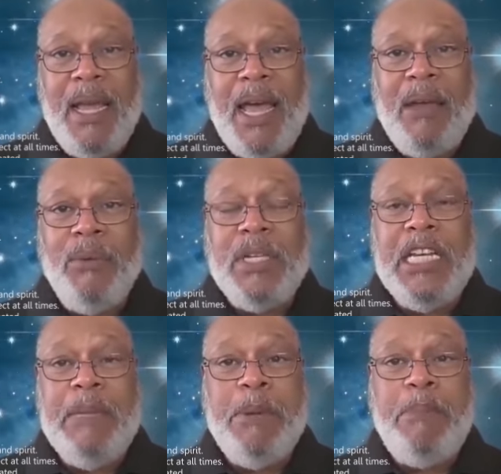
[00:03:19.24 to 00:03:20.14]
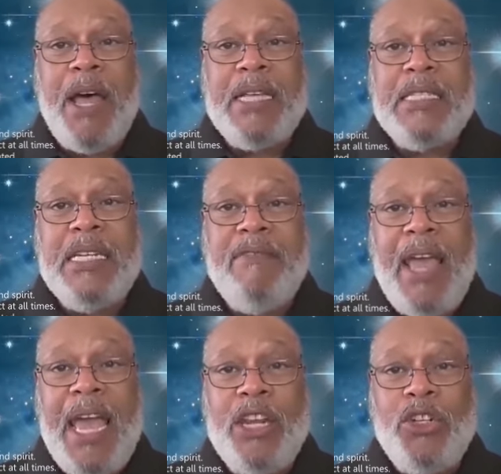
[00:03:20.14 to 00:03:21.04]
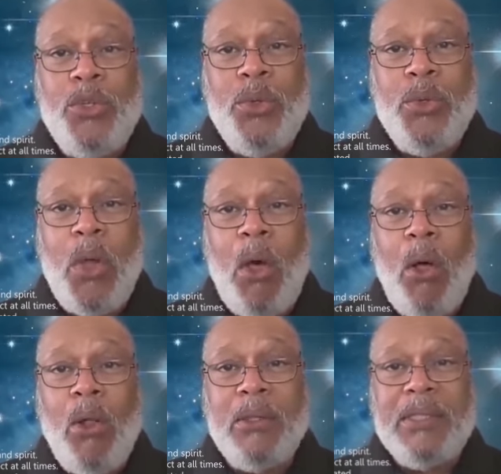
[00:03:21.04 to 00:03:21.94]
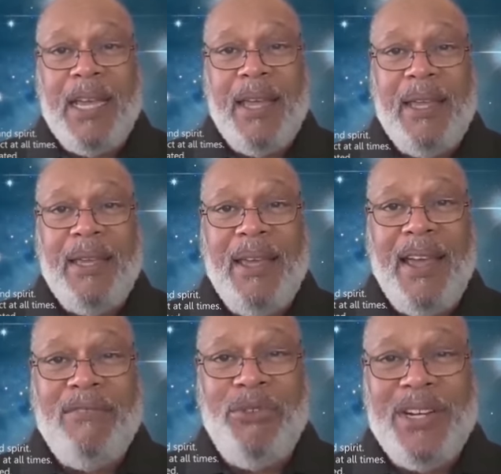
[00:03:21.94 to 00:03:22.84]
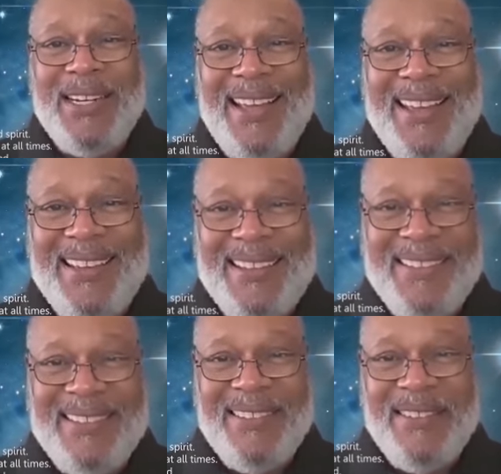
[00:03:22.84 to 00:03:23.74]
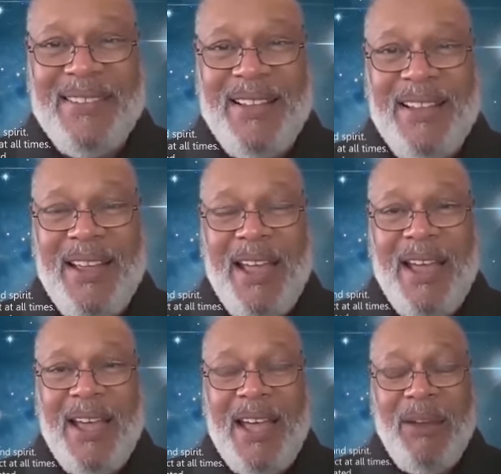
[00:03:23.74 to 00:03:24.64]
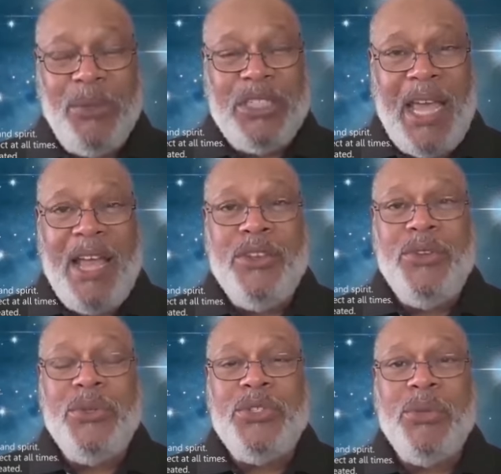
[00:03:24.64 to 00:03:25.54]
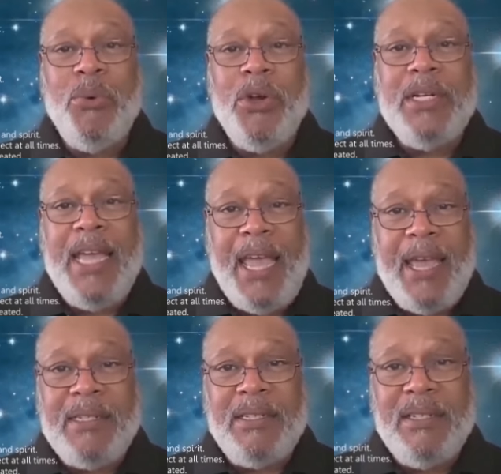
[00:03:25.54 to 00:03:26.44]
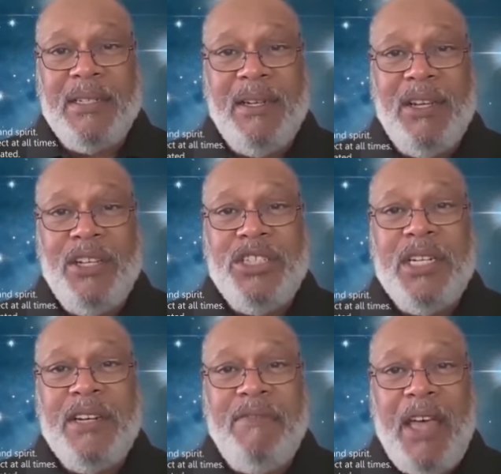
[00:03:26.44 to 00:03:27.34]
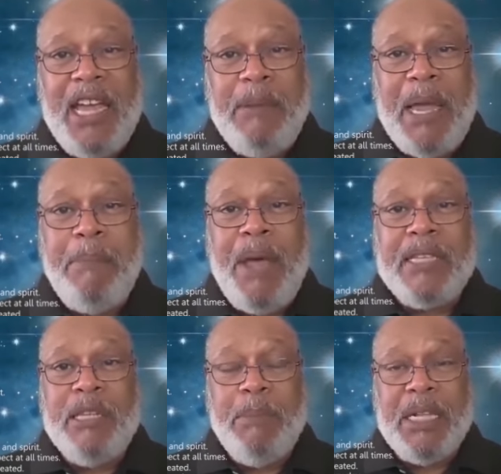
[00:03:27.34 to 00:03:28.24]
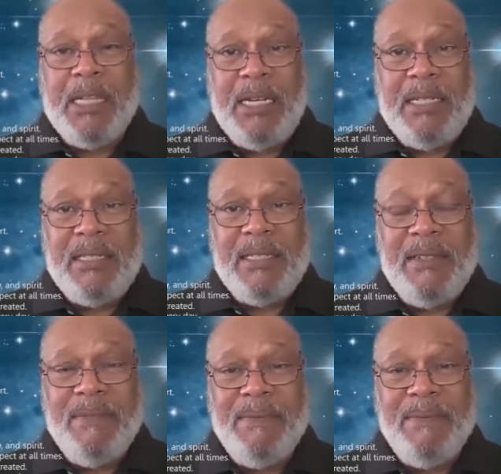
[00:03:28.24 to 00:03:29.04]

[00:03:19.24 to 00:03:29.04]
I will keep a positive attitude all day, every day. I will not use the word can't to define my possibilities.